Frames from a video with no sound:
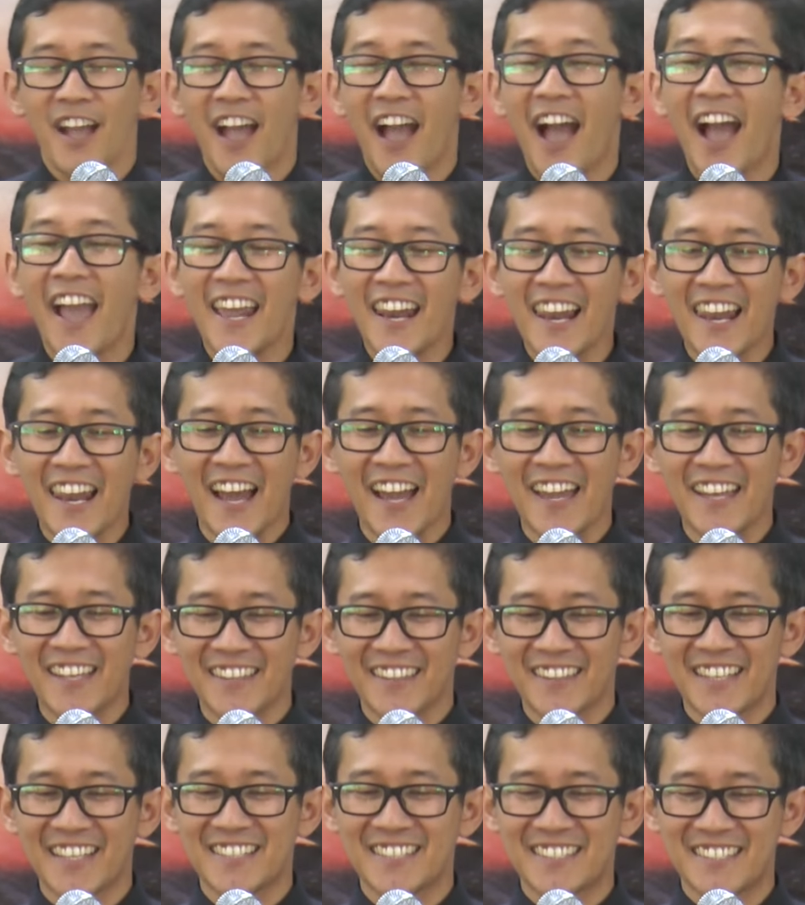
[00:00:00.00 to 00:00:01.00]
I
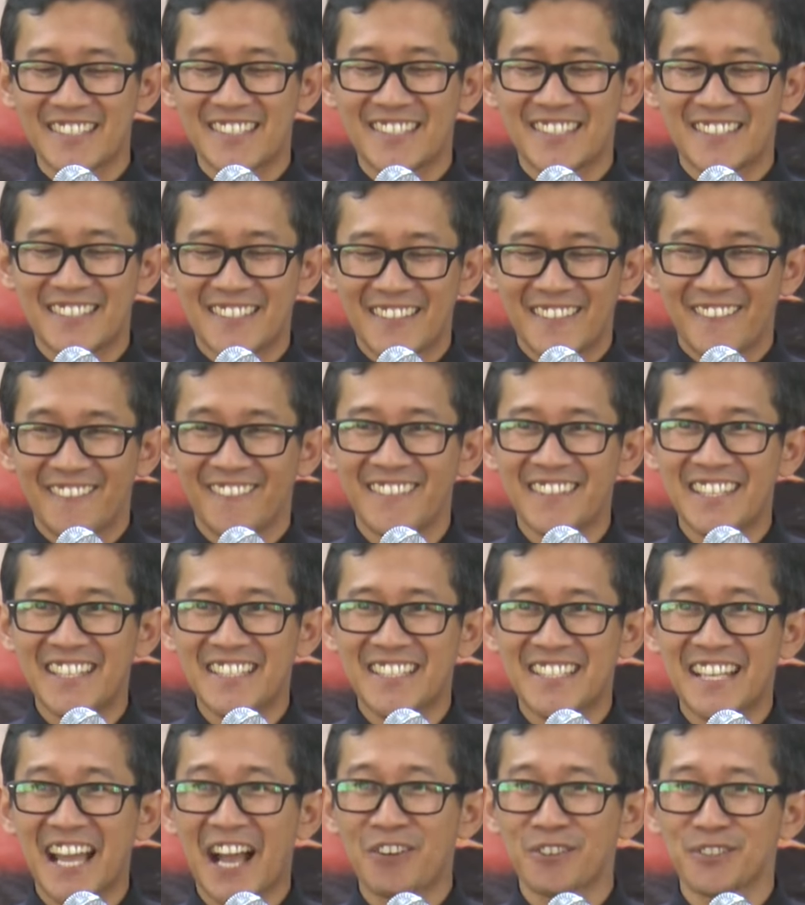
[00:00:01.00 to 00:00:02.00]
like this,
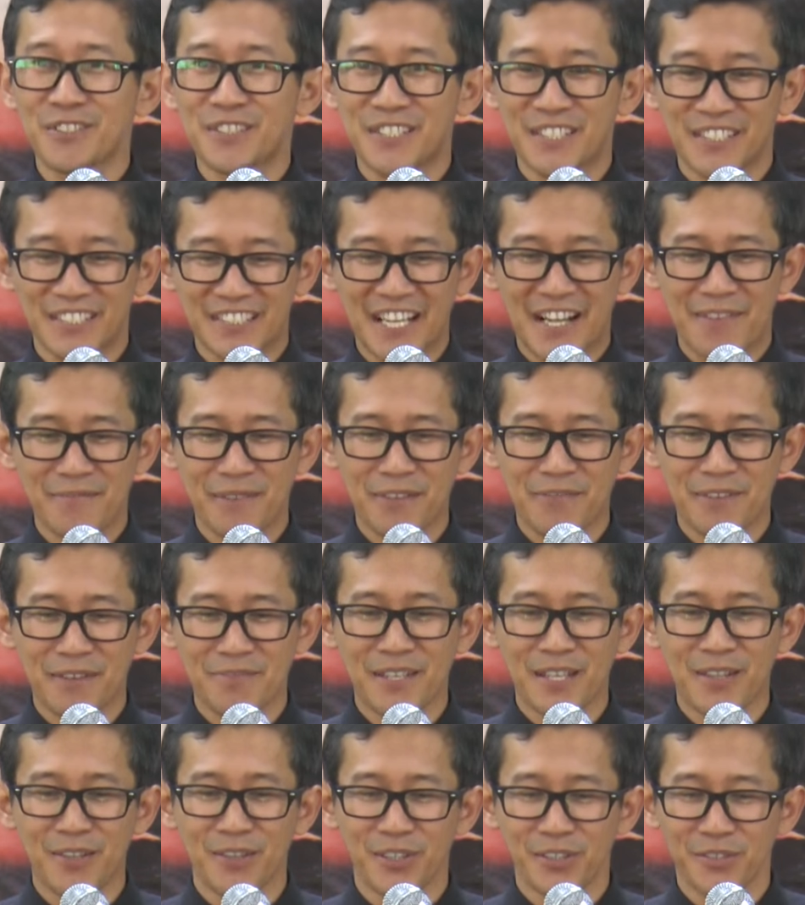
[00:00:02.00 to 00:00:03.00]
this counsel coming from
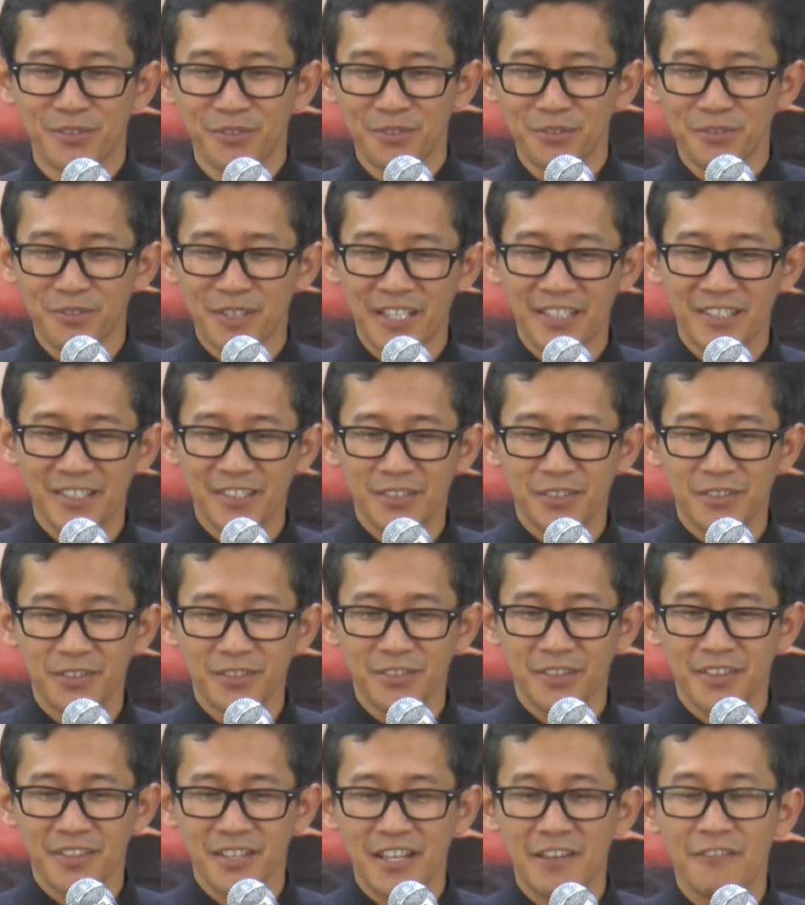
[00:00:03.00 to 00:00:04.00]
the Lord. One,
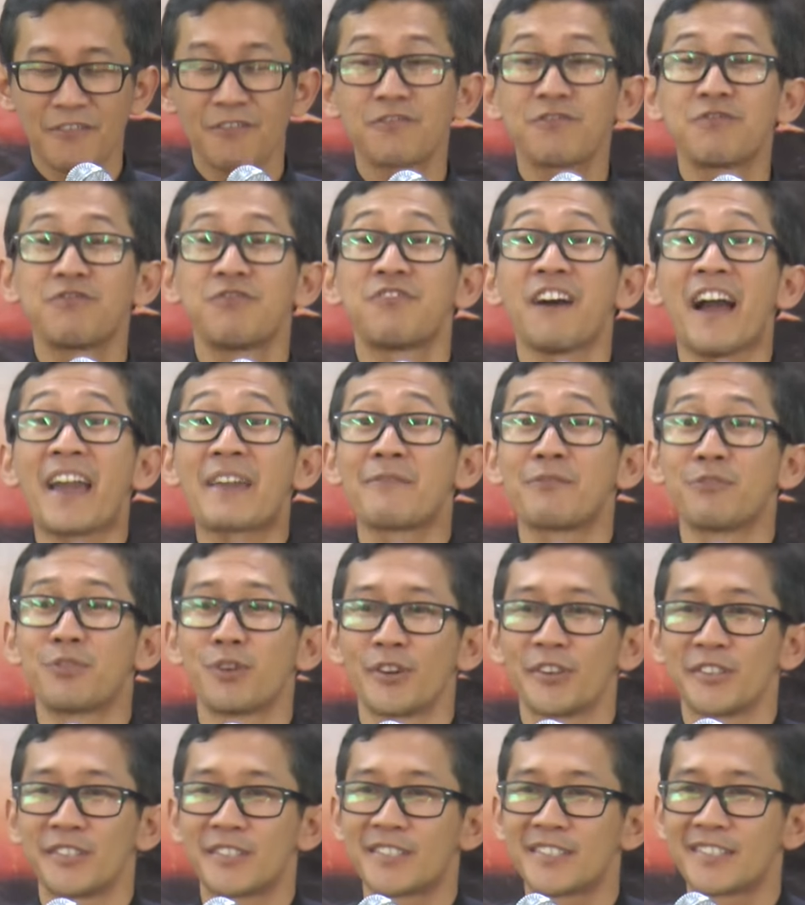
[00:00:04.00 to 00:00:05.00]
two, three, five
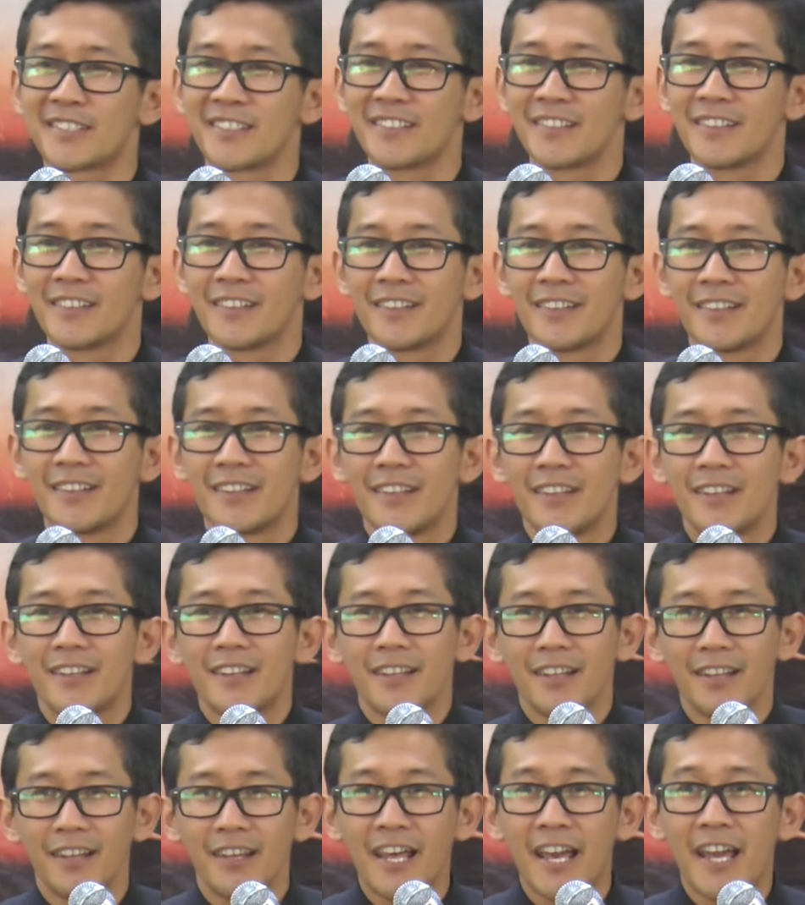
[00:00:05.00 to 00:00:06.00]
words.
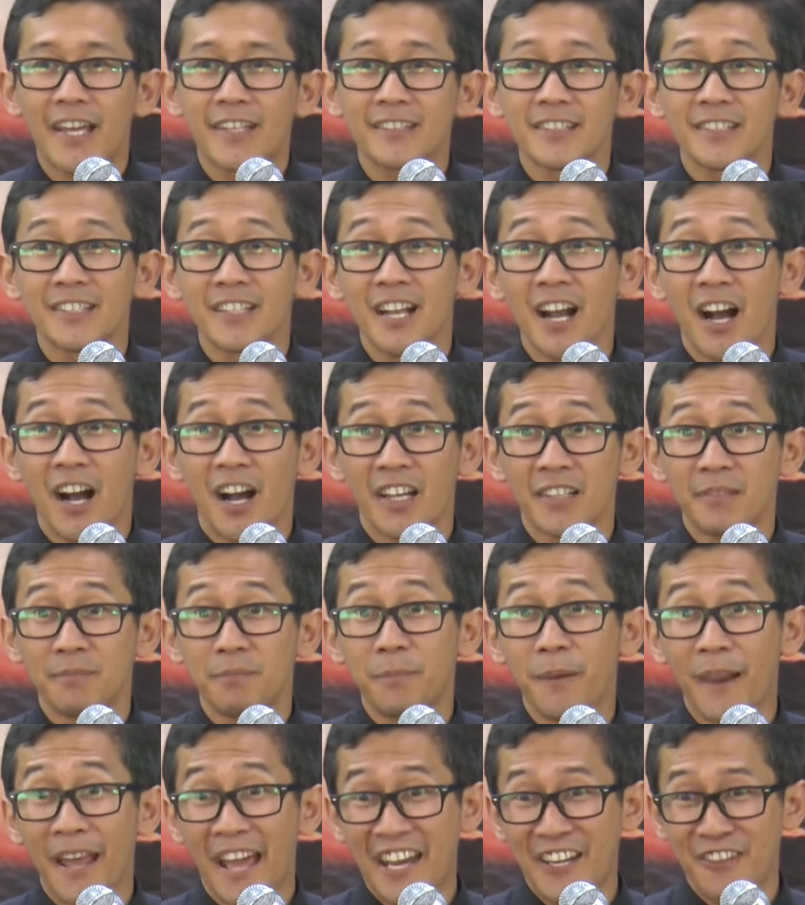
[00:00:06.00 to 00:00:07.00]
Let God
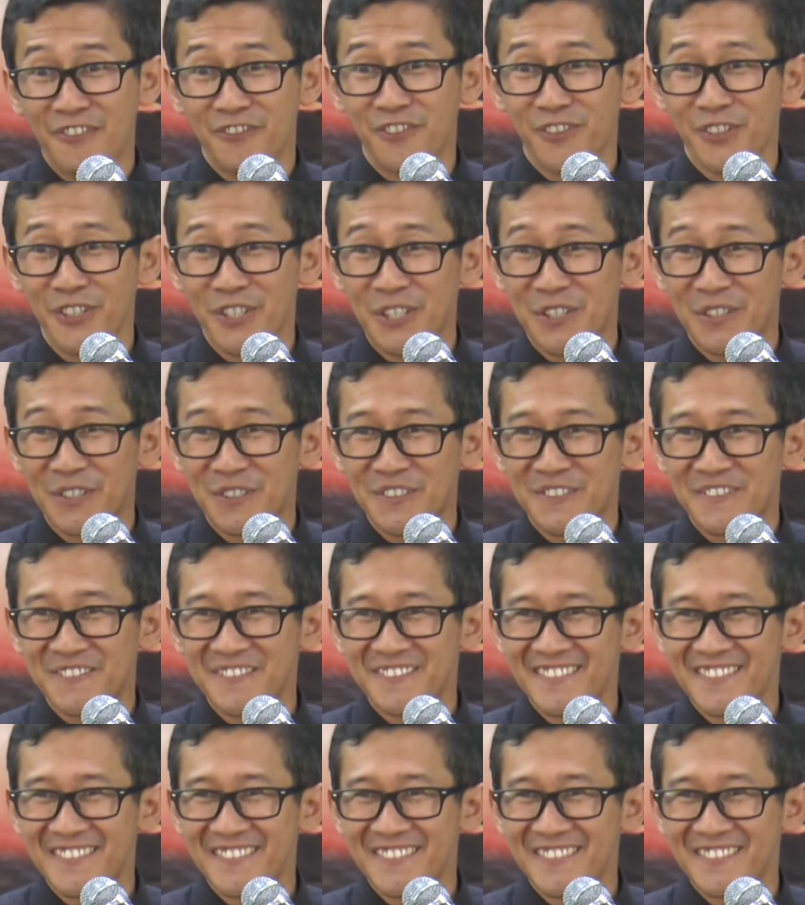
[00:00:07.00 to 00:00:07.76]
plan for you.